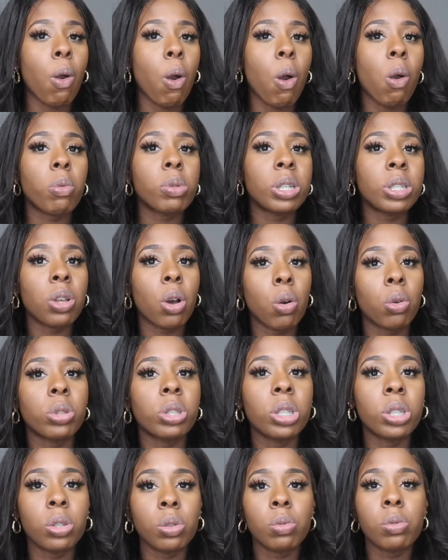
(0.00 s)
always only
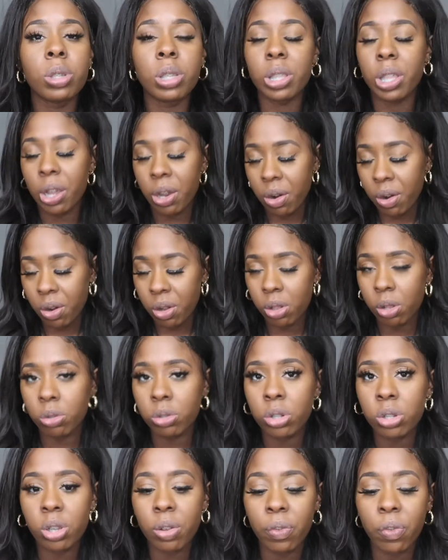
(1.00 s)
used their
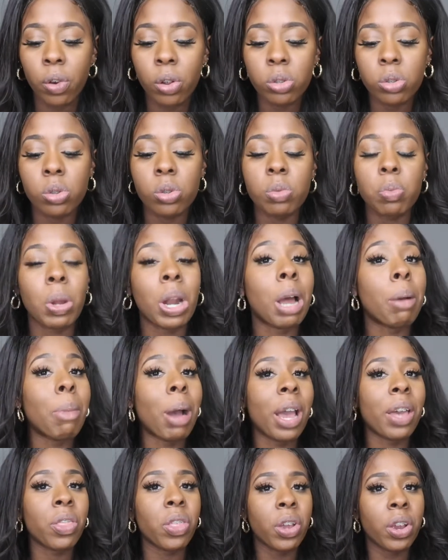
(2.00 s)
closures and frontals when I
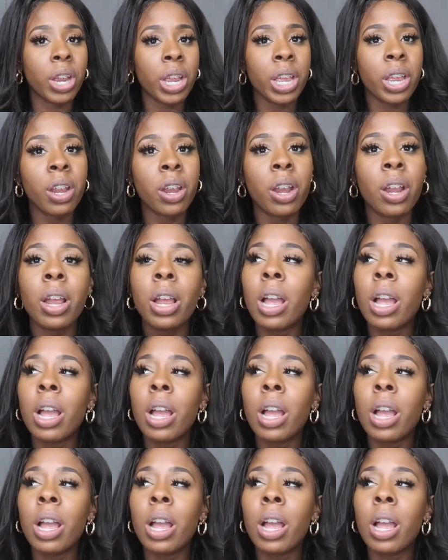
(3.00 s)
buy their hair.